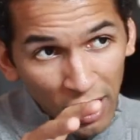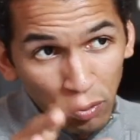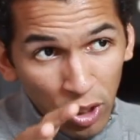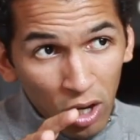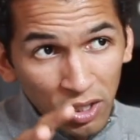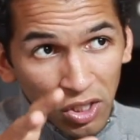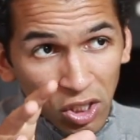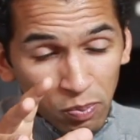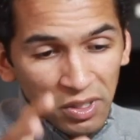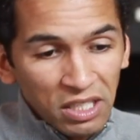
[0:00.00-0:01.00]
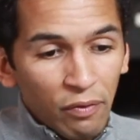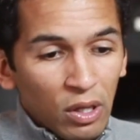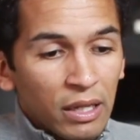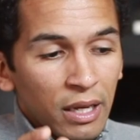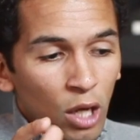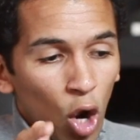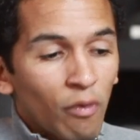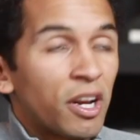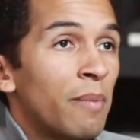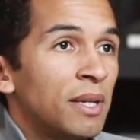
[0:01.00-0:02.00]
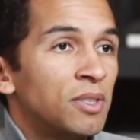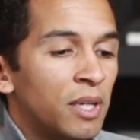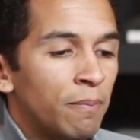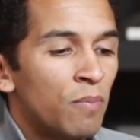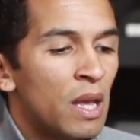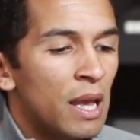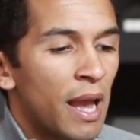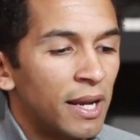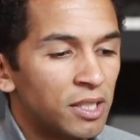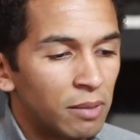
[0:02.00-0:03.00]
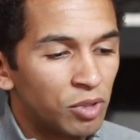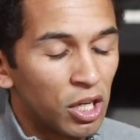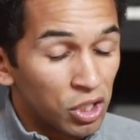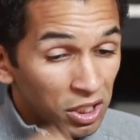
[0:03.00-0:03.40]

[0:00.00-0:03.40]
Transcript: as regards specifically overcoming sin and temptation.